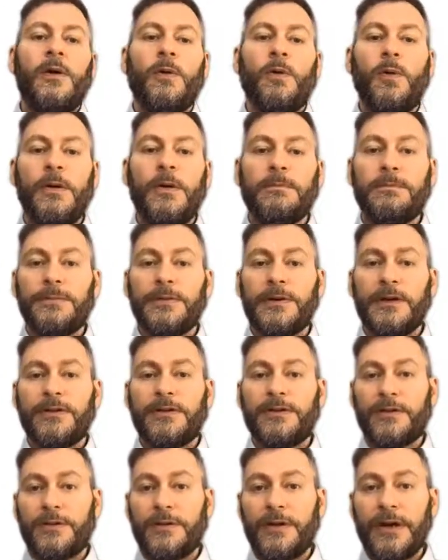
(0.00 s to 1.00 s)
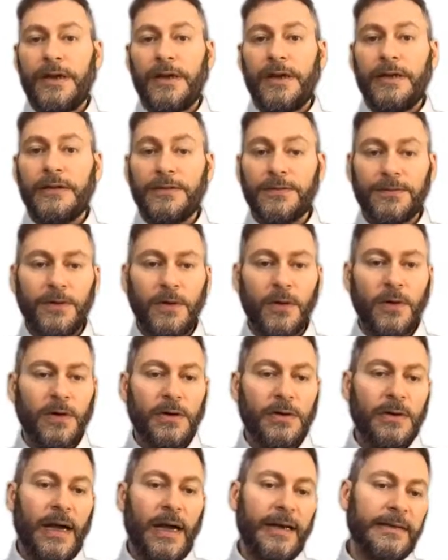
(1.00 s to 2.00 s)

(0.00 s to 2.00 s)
1 plus 3 is 4.